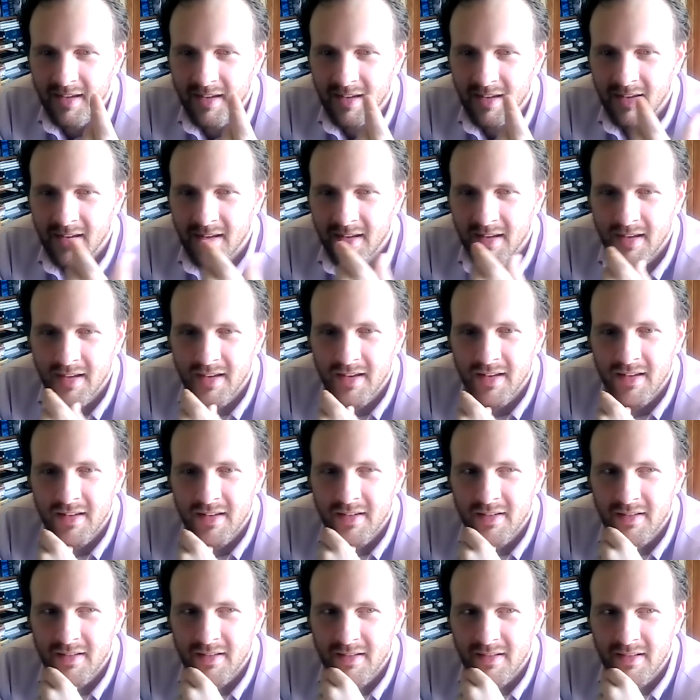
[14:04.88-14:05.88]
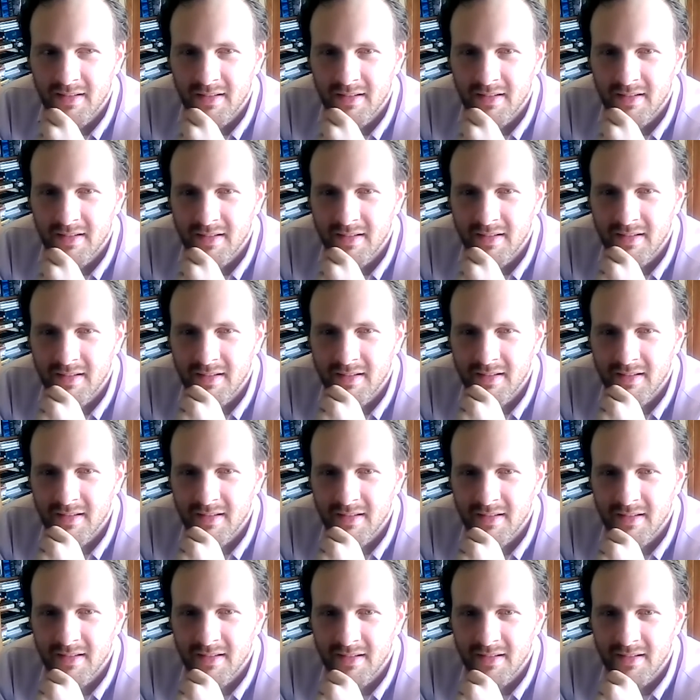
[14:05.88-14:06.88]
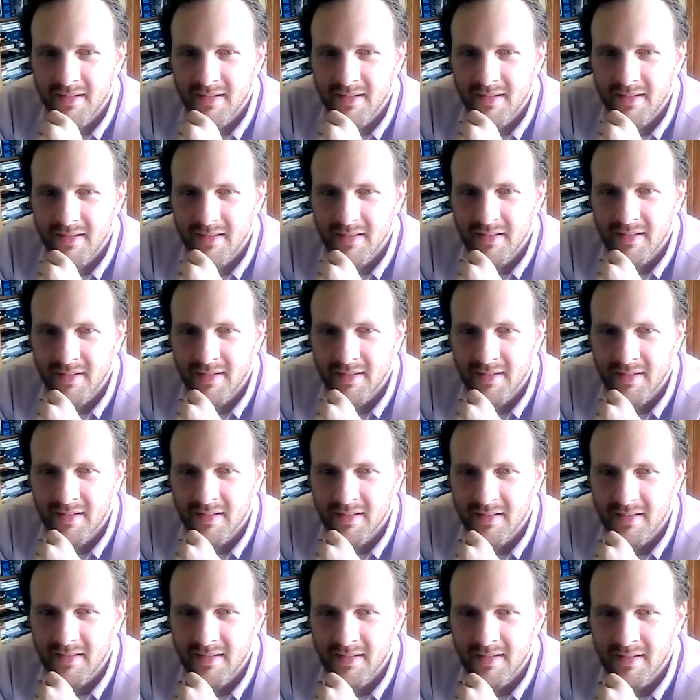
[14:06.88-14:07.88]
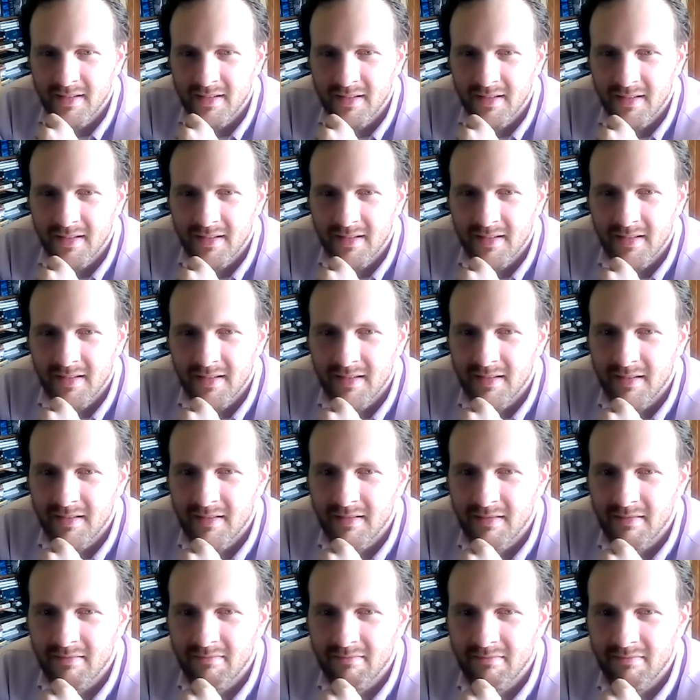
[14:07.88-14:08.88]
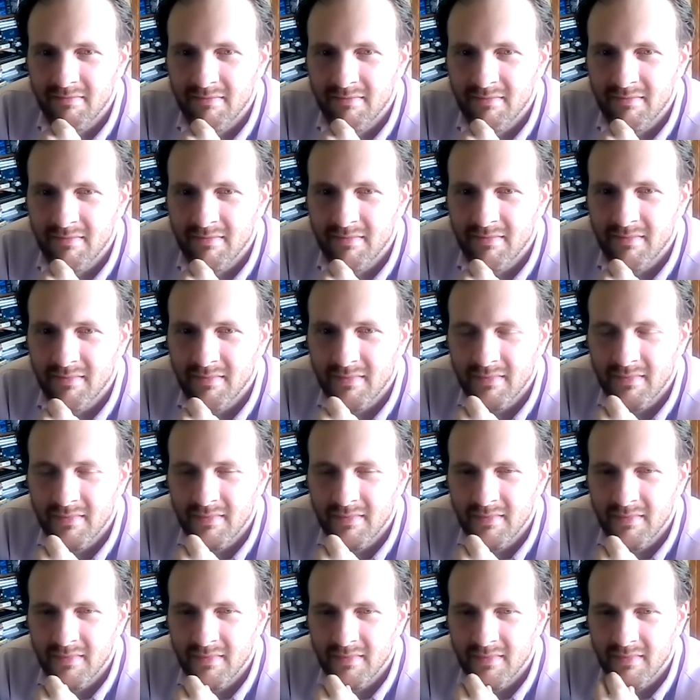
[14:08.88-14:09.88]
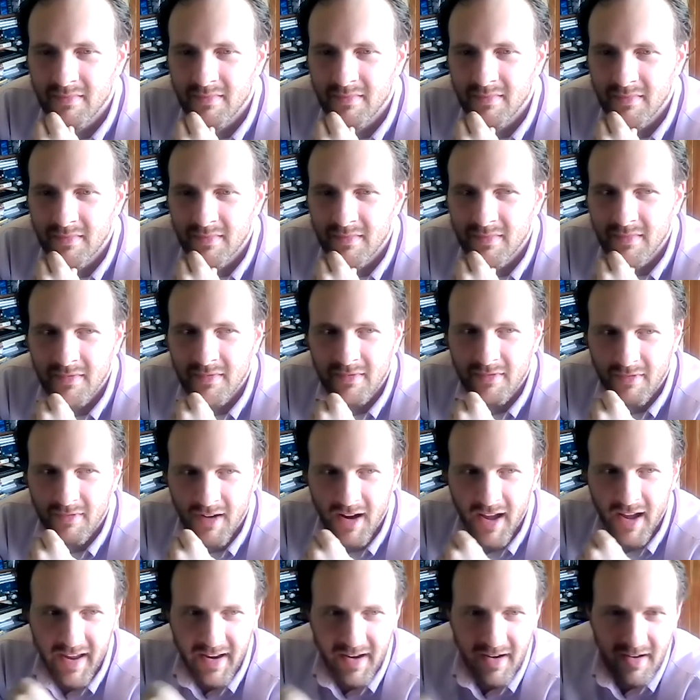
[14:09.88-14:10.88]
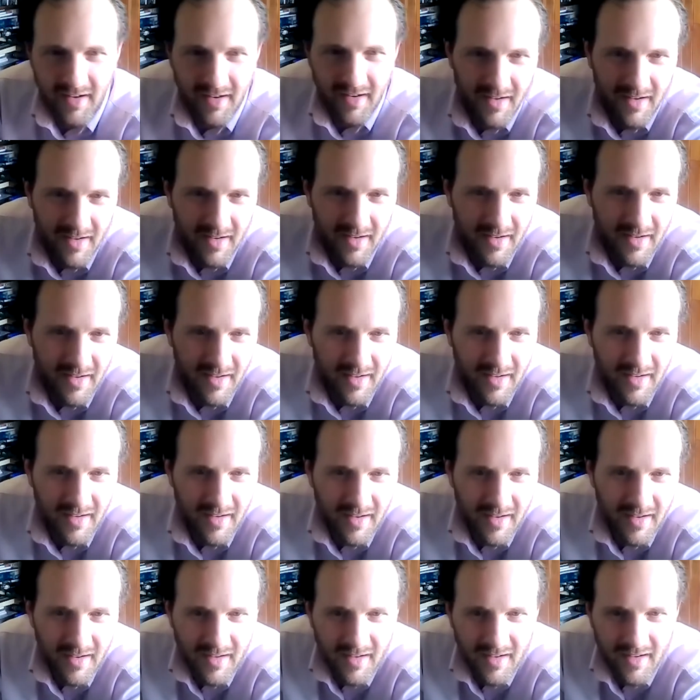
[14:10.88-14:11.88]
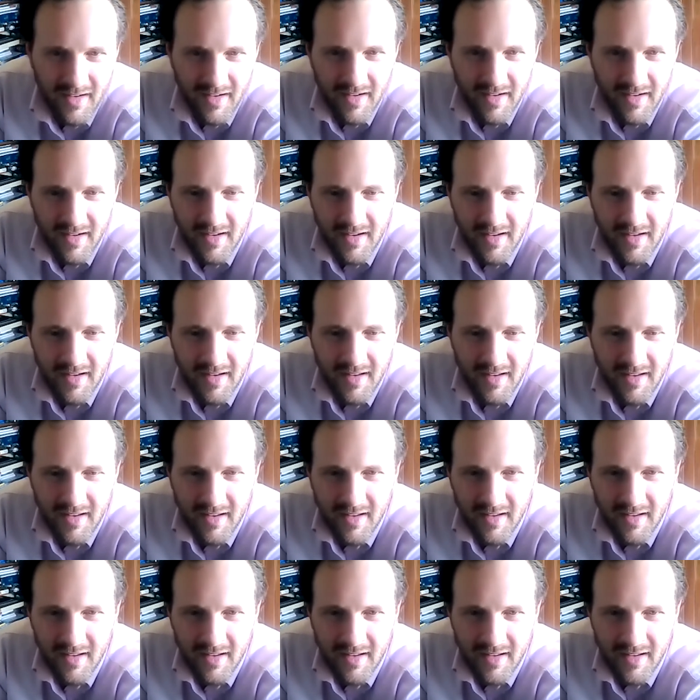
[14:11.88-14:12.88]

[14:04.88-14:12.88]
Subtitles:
This person isn't speaking.